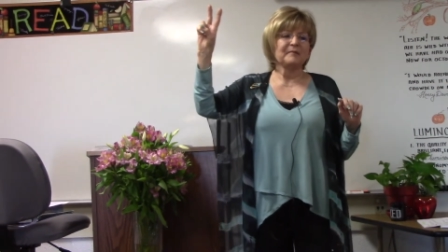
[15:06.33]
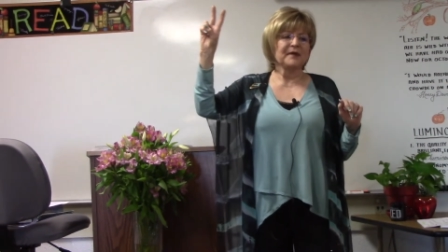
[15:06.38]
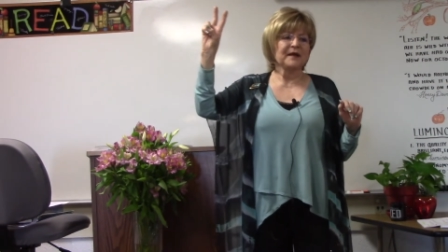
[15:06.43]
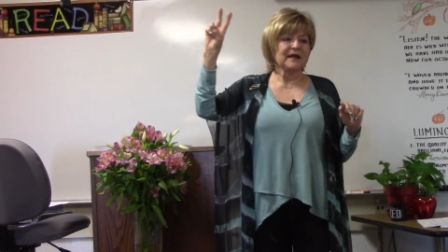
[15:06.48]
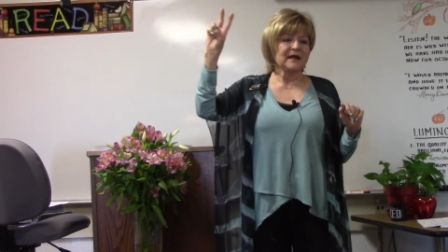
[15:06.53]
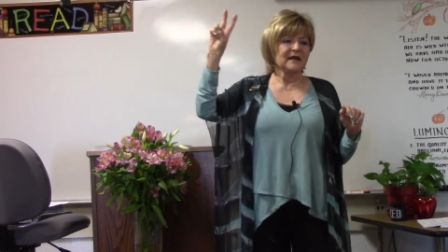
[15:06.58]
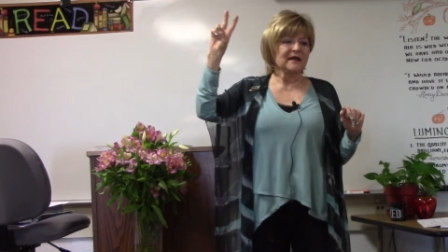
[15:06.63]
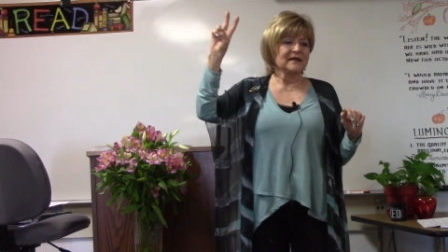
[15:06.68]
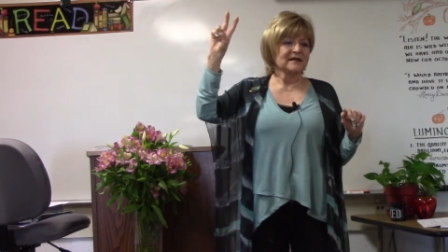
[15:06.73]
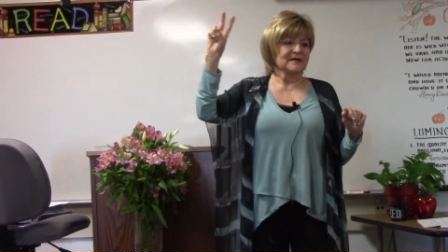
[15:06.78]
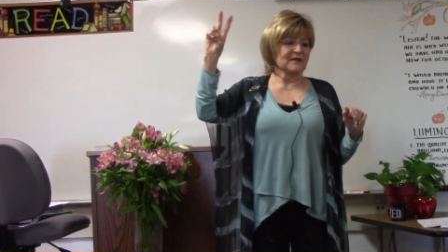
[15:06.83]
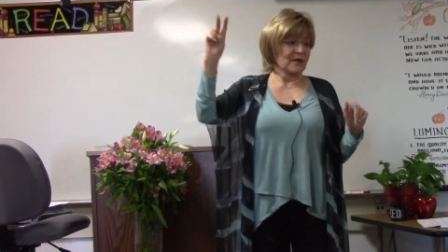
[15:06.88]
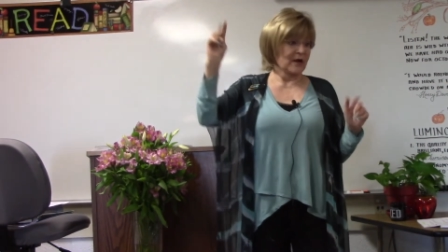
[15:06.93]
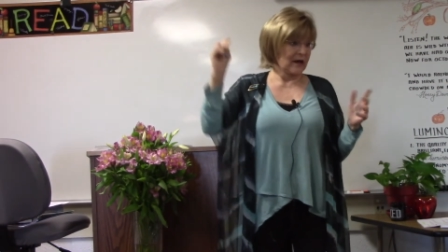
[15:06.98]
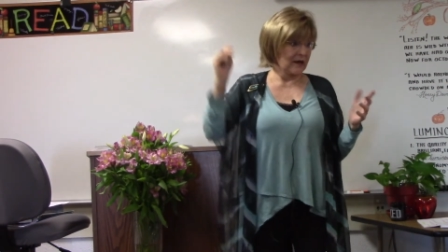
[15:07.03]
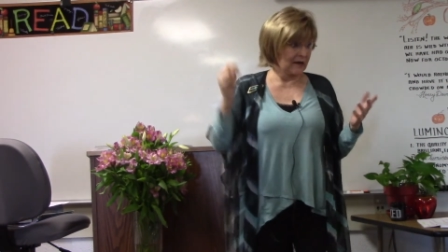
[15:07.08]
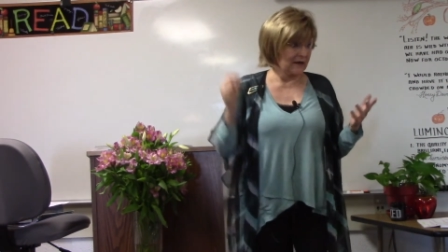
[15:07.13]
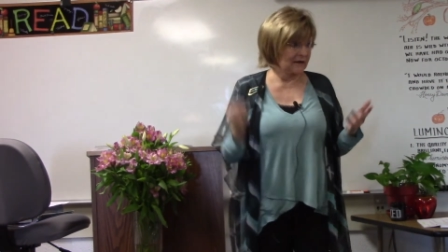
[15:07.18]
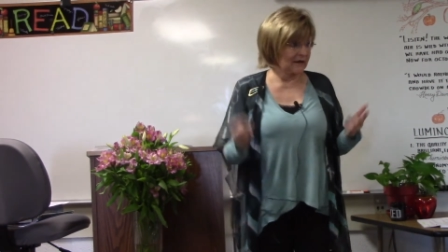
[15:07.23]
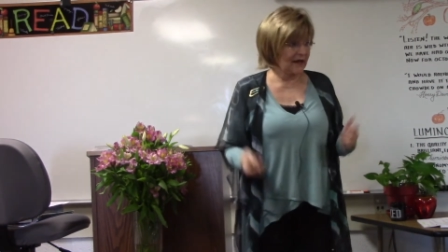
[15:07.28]
peace,
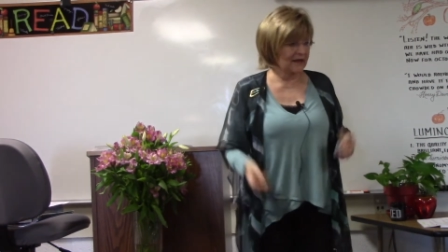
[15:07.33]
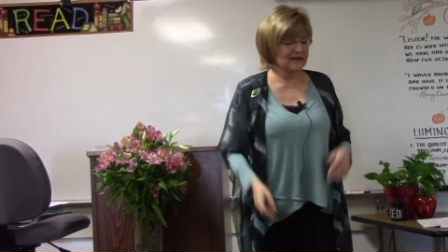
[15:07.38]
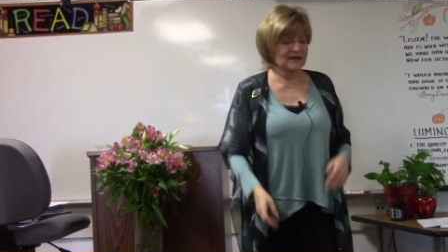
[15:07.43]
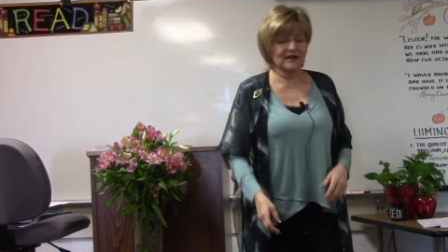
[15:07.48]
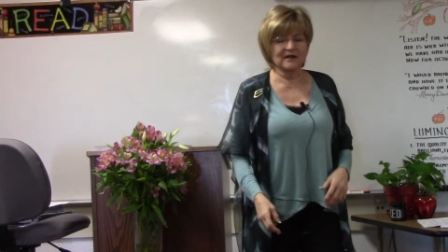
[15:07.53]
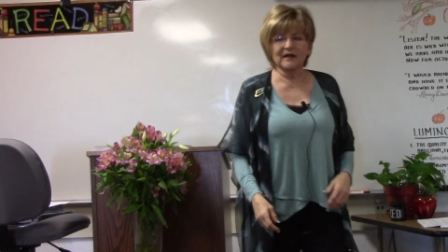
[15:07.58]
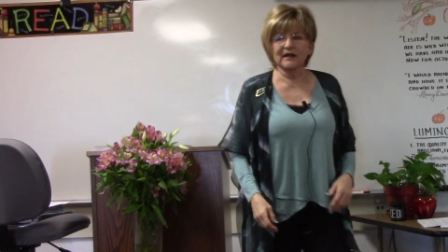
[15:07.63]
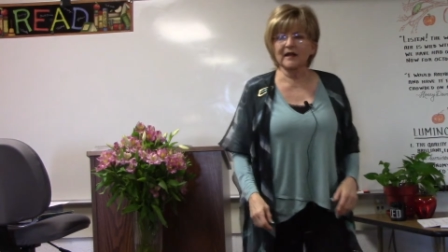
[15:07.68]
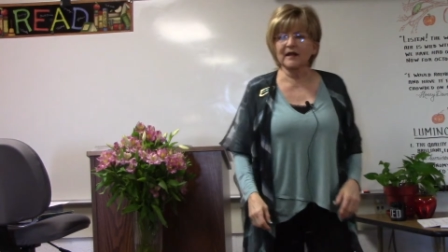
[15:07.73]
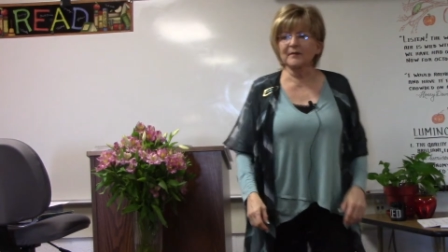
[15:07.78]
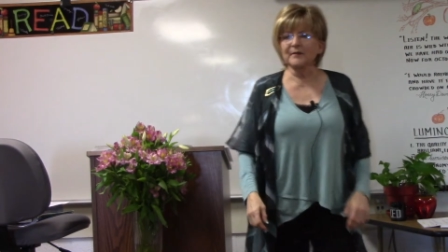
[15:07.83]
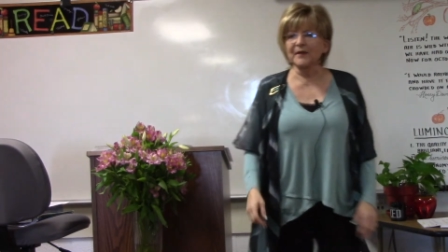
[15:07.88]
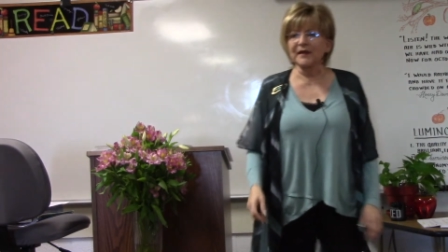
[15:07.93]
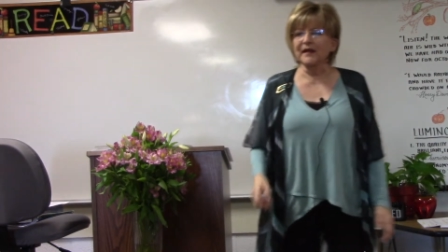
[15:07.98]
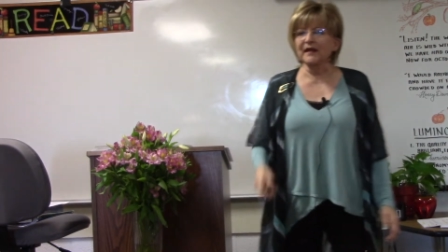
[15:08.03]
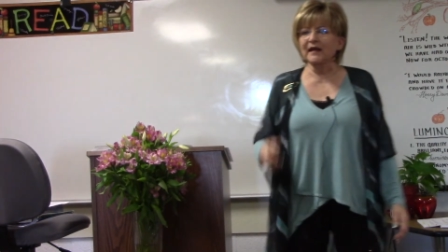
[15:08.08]
right? That's a hippie.